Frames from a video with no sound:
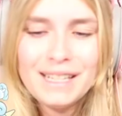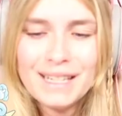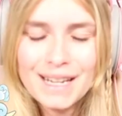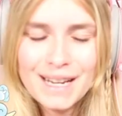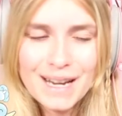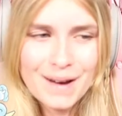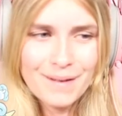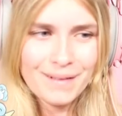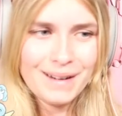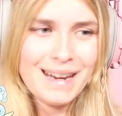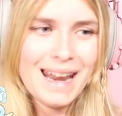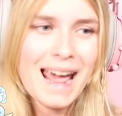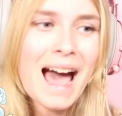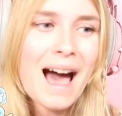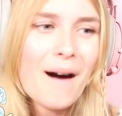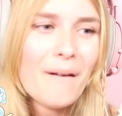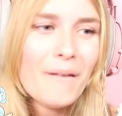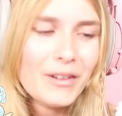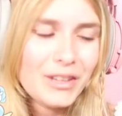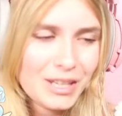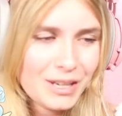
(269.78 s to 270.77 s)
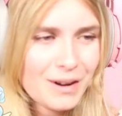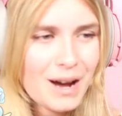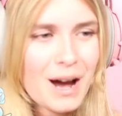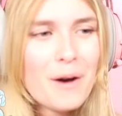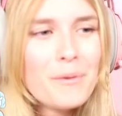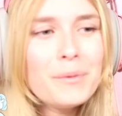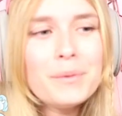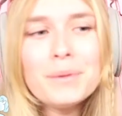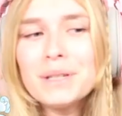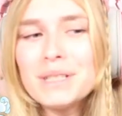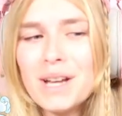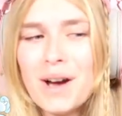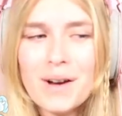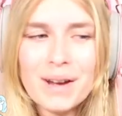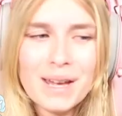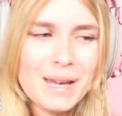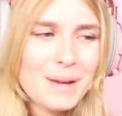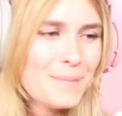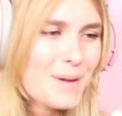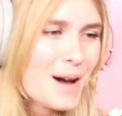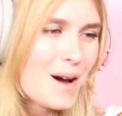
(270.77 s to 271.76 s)
you know, now, you know how we were
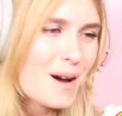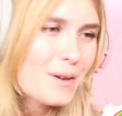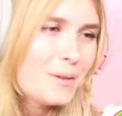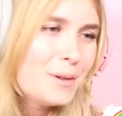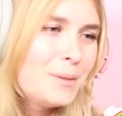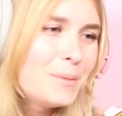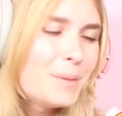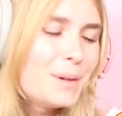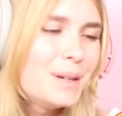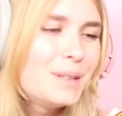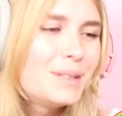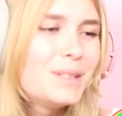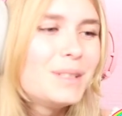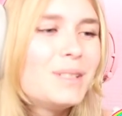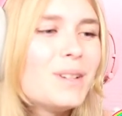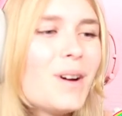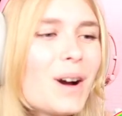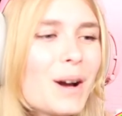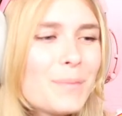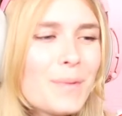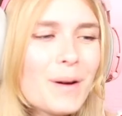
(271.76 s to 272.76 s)
talking about how we wanted to talk